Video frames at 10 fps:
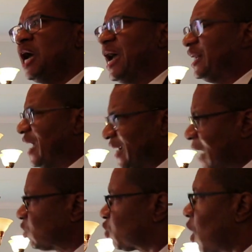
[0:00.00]
And, and
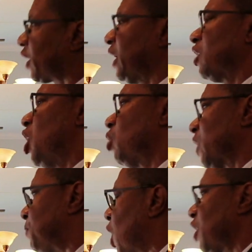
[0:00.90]
I was working along
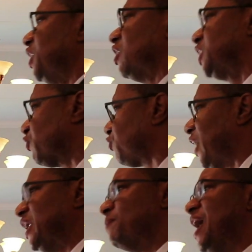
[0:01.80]
with a partner, a good
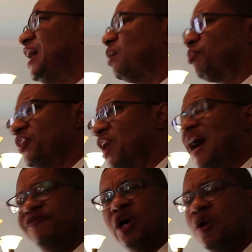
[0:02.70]
friend of mine, a brother
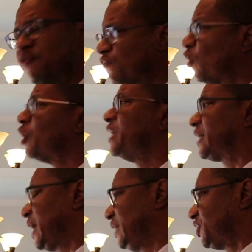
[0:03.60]
I've known for four
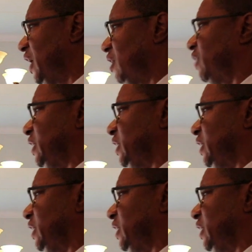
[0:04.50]
decades now.